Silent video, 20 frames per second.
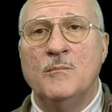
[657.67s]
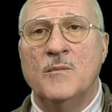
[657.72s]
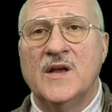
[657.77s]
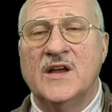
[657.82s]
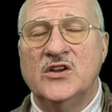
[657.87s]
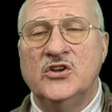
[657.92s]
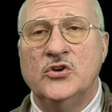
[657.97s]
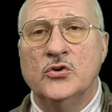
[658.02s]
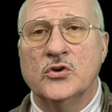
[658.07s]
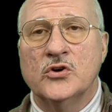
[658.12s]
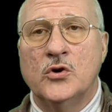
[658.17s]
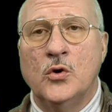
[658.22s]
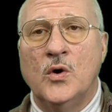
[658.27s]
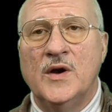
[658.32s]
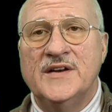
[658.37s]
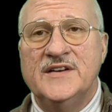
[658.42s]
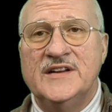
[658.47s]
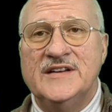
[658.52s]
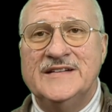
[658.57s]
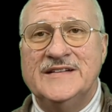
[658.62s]
You're
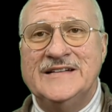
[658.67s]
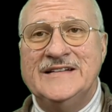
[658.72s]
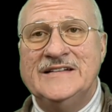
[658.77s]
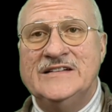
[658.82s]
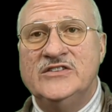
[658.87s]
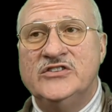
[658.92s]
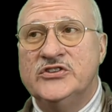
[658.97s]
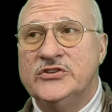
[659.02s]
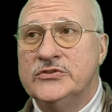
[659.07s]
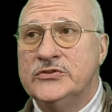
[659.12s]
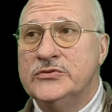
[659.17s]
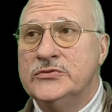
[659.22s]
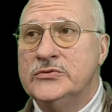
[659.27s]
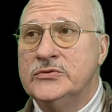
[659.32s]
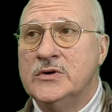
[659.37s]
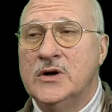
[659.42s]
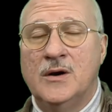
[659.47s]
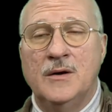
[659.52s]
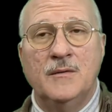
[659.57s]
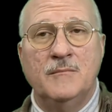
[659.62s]
going to need
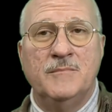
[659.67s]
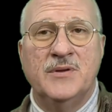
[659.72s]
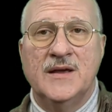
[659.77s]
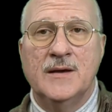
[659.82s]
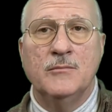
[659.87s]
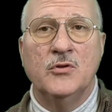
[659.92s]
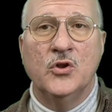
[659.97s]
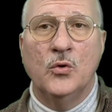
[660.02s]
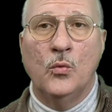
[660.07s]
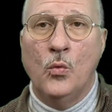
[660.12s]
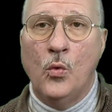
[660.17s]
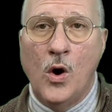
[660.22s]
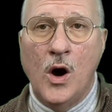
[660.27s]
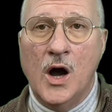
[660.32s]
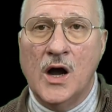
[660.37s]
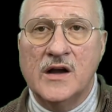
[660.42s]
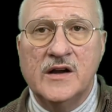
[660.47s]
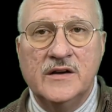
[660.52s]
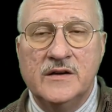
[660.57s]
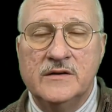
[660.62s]
to be able to walk,